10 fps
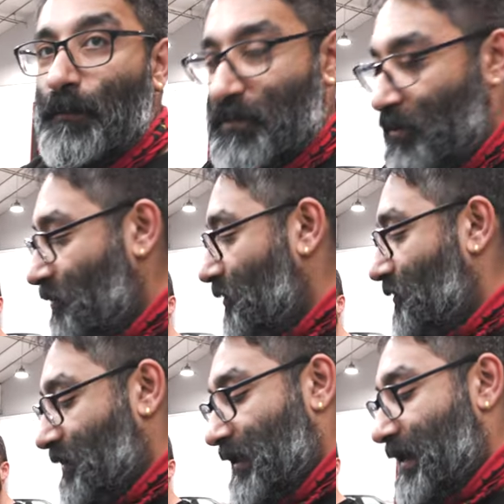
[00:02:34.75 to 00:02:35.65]
So you
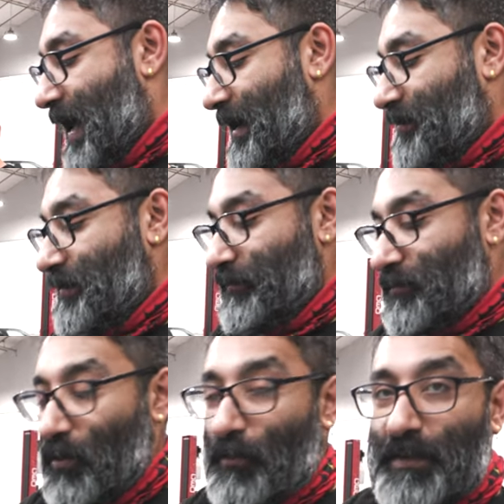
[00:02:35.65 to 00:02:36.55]
see
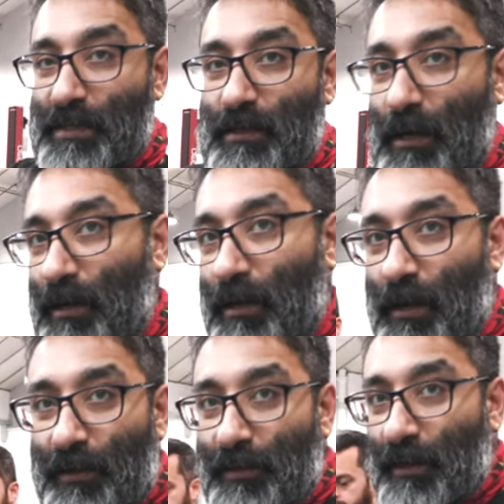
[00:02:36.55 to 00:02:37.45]
accents of this color
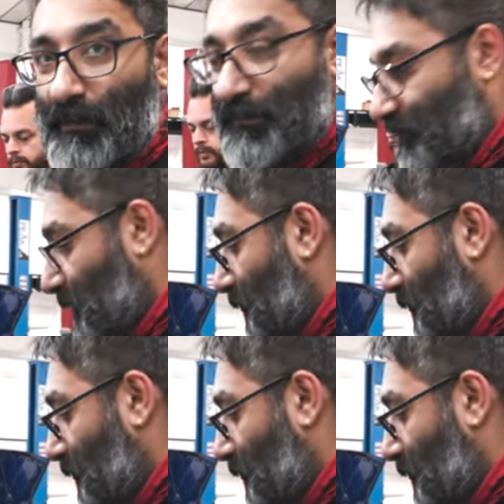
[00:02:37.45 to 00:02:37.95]
underneath the